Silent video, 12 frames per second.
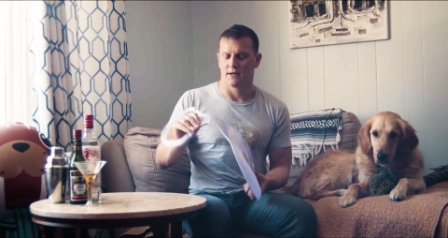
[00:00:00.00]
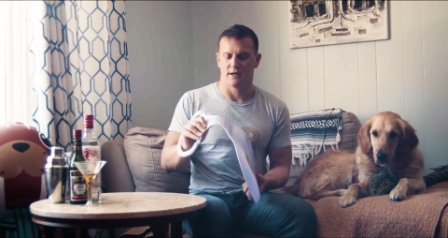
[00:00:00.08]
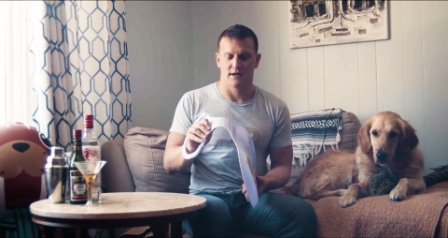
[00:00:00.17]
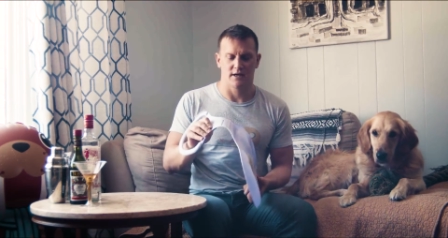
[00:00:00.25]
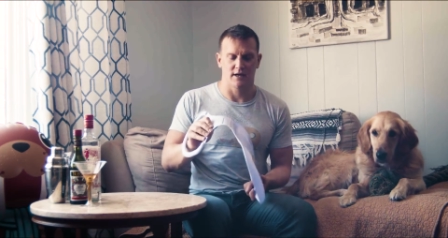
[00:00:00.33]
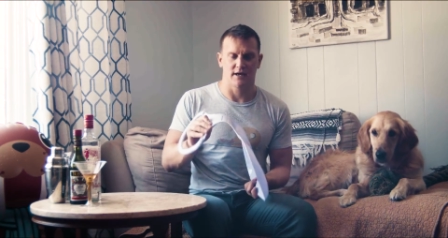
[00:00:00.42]

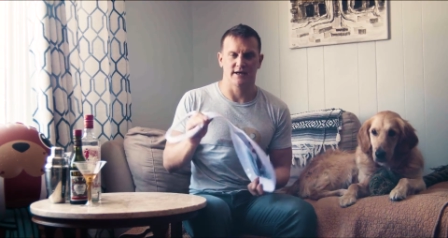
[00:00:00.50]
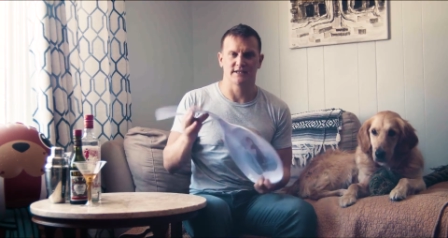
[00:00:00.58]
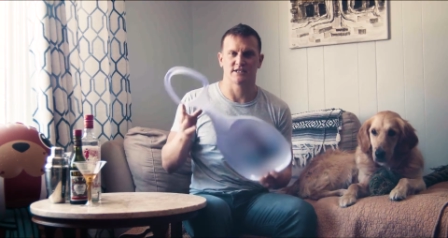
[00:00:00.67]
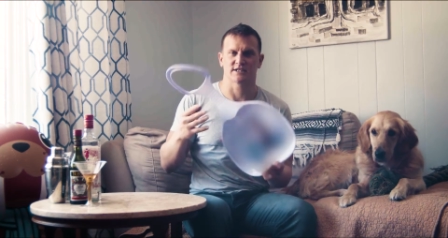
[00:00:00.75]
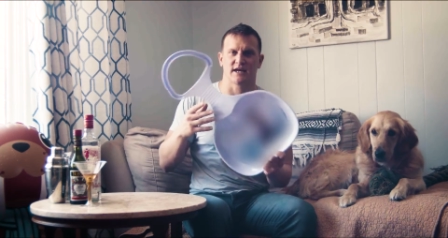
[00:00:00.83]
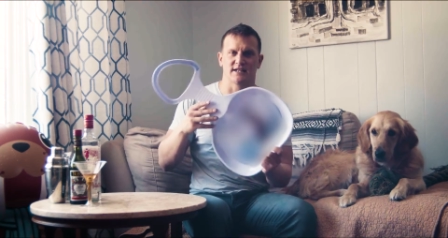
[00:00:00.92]
Uh, it
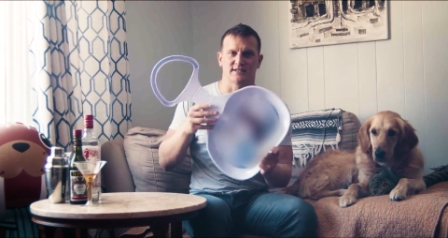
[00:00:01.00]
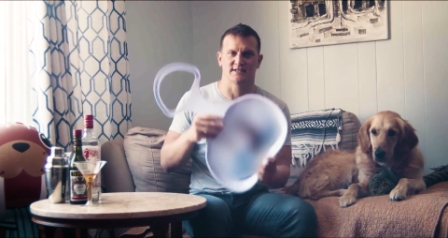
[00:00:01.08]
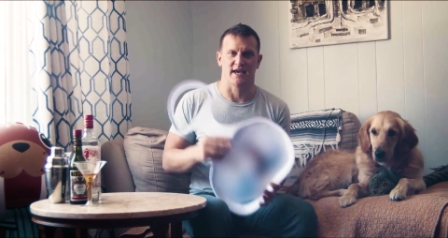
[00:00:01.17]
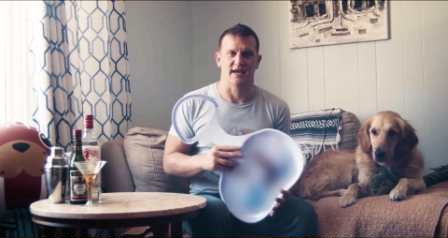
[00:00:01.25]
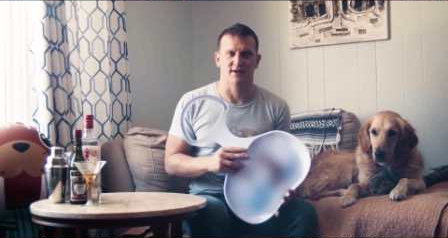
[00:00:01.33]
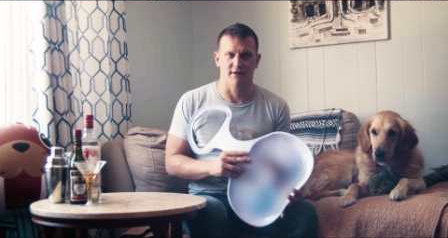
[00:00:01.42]
just kind of
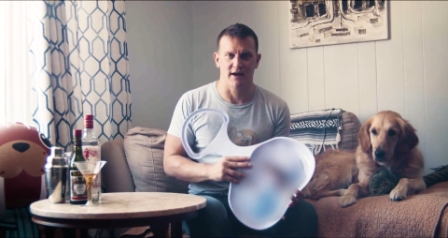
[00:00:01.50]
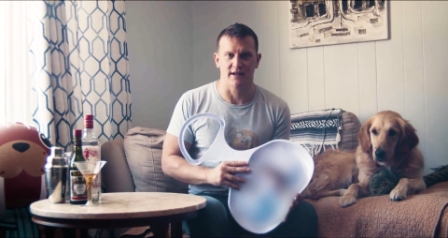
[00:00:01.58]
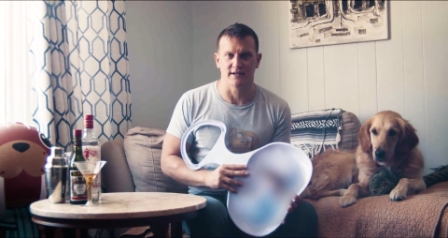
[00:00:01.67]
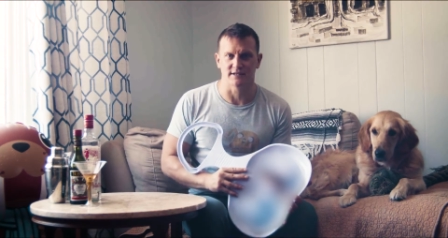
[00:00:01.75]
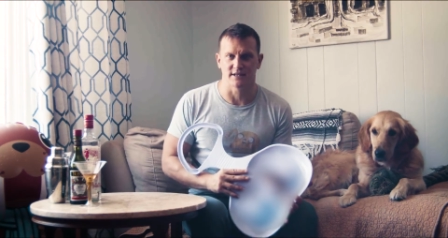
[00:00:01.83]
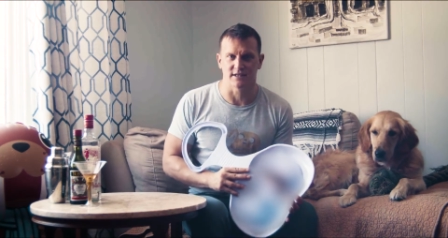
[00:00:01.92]
sank right
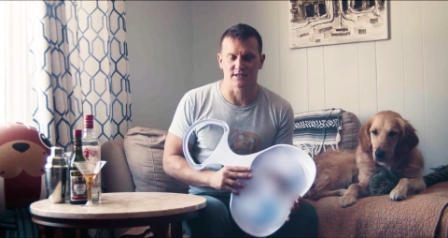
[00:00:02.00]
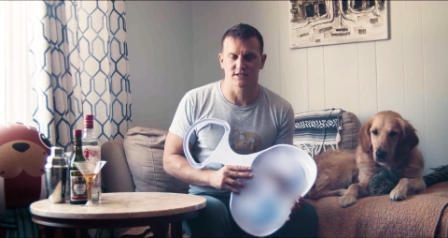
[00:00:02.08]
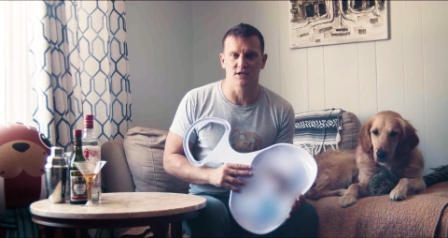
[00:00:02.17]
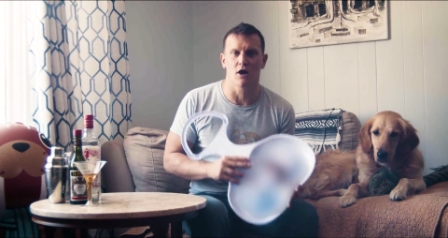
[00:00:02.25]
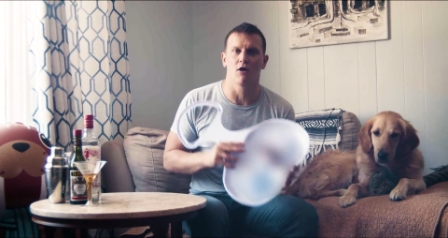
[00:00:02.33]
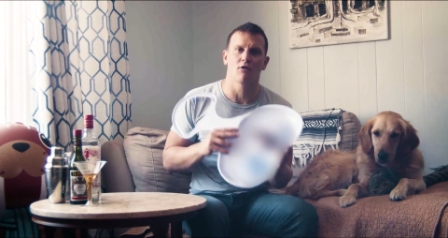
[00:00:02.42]
into the
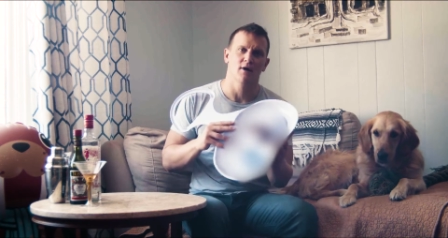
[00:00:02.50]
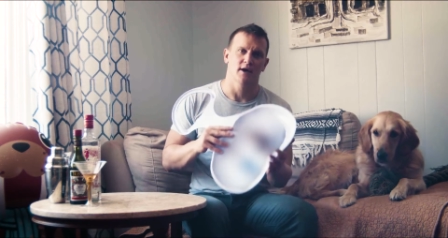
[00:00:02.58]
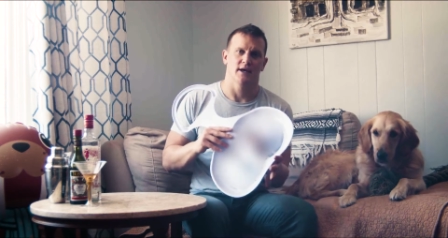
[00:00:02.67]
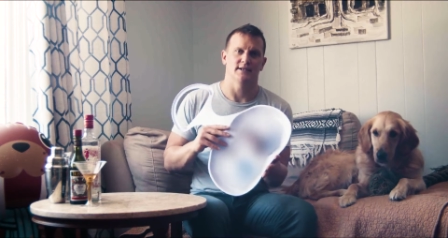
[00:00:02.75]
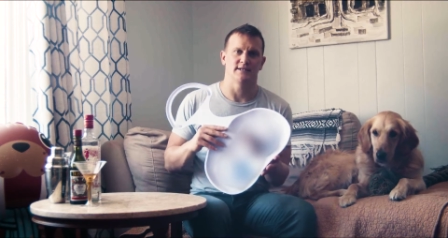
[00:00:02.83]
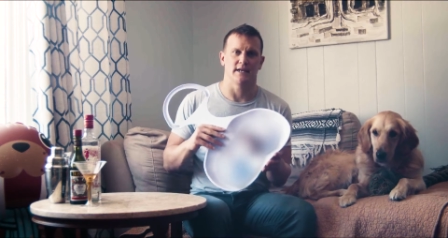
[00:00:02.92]
snow
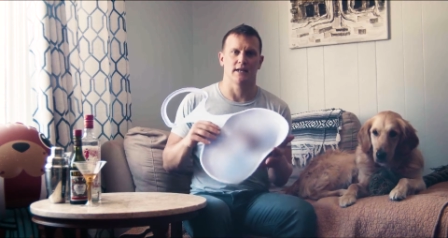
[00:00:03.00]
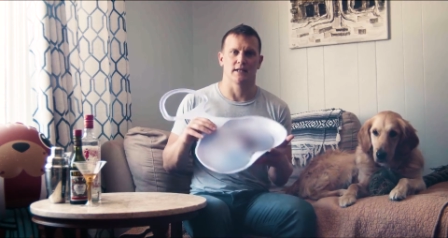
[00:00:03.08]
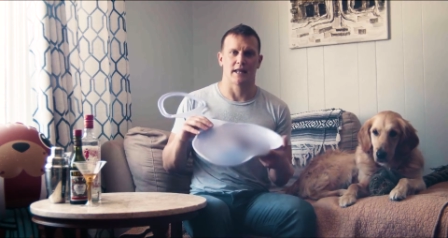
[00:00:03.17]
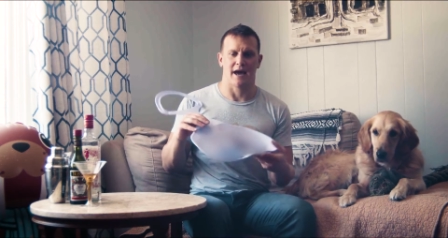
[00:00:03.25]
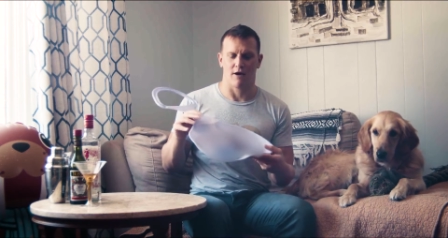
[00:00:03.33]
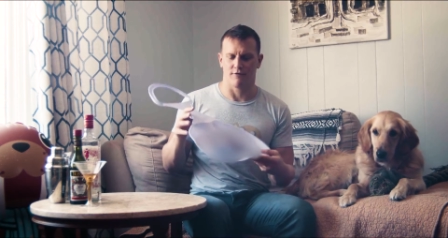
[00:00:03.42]
and didn't
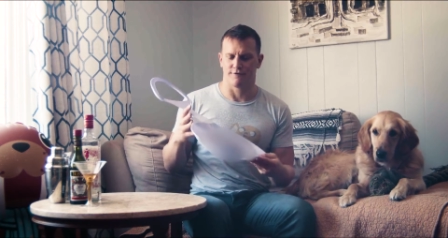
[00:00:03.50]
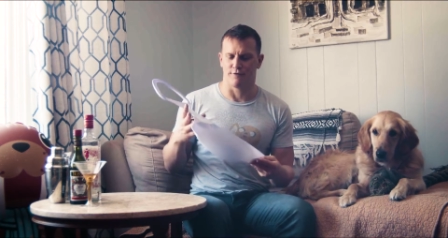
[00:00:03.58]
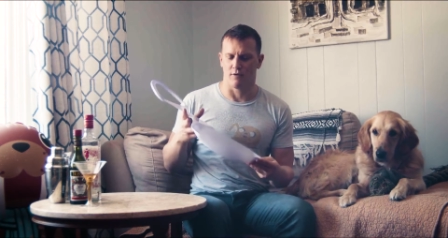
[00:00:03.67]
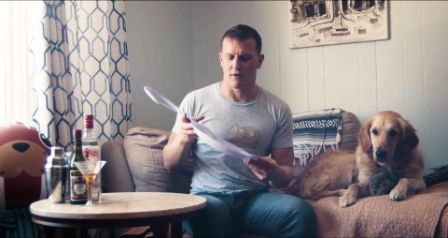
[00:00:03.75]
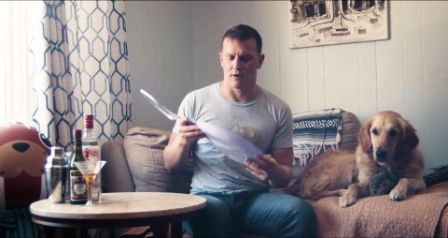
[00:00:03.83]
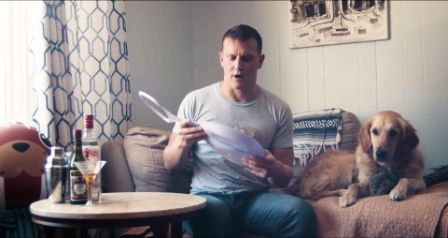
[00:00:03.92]
allow
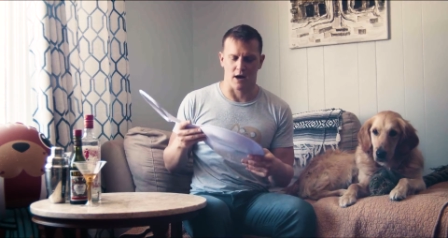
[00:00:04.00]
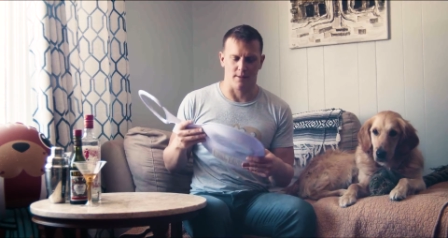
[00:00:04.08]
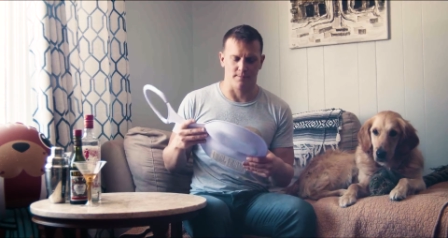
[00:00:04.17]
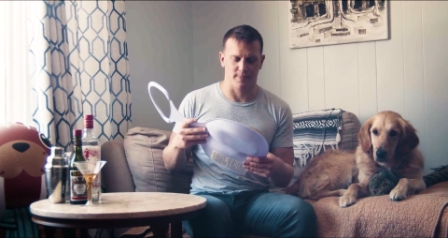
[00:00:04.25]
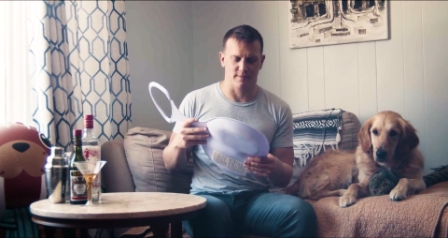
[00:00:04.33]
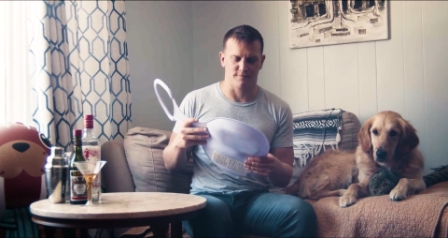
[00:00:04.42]
for
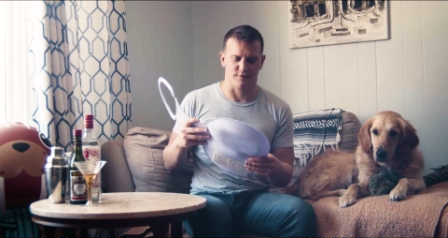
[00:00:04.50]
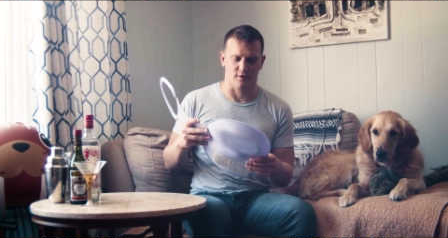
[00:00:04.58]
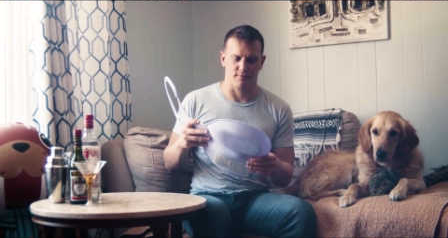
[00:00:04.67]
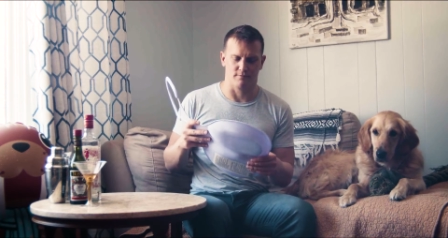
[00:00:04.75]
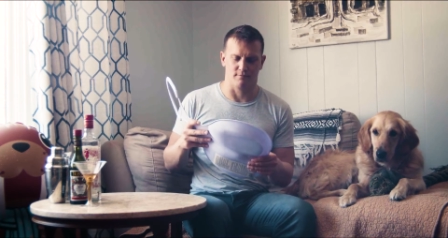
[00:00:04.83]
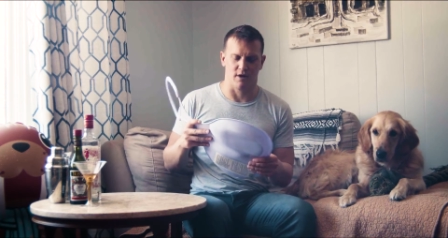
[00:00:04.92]
um,
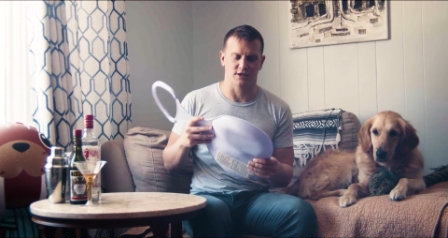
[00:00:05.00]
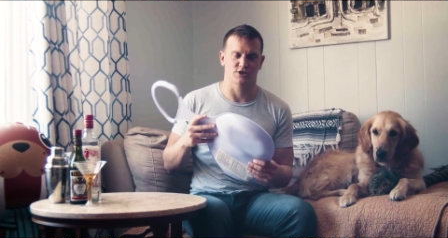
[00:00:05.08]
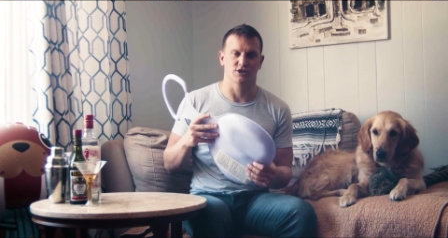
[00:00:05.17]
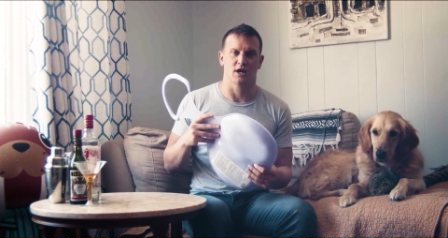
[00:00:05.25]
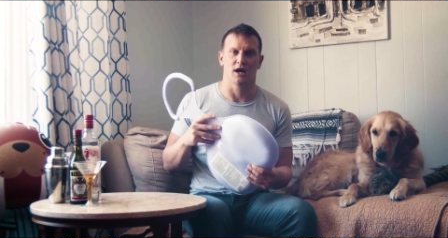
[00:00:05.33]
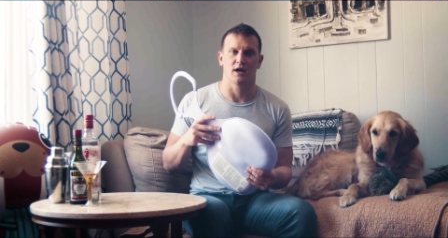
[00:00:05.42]
for
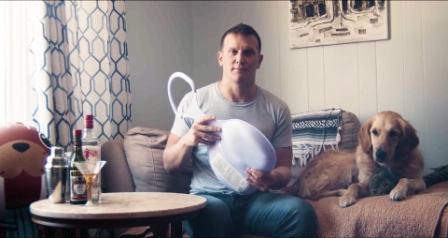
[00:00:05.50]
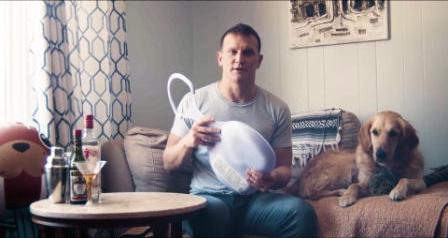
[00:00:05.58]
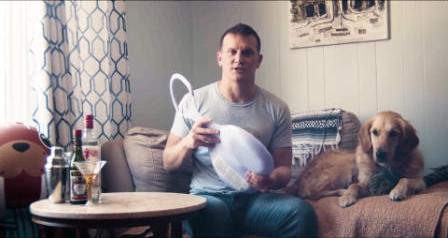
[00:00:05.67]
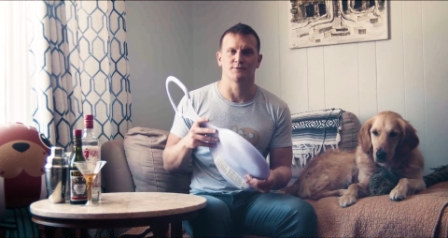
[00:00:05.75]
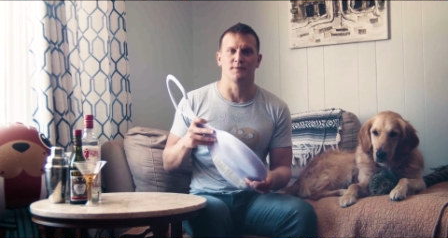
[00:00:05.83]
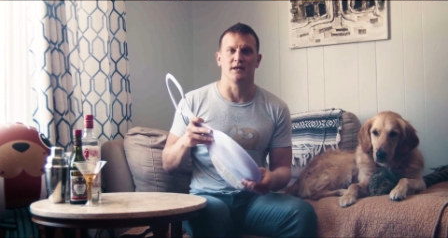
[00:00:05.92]
much uh,
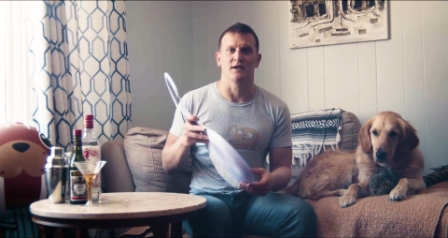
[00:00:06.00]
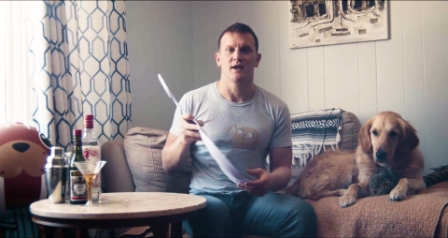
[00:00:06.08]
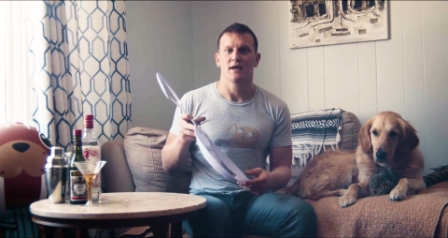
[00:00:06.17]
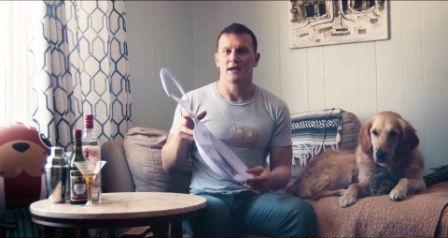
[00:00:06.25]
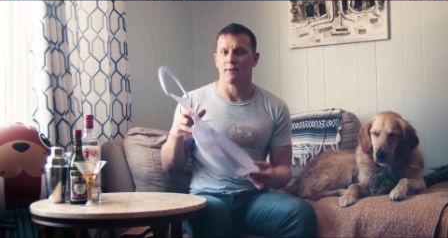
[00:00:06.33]
much speed.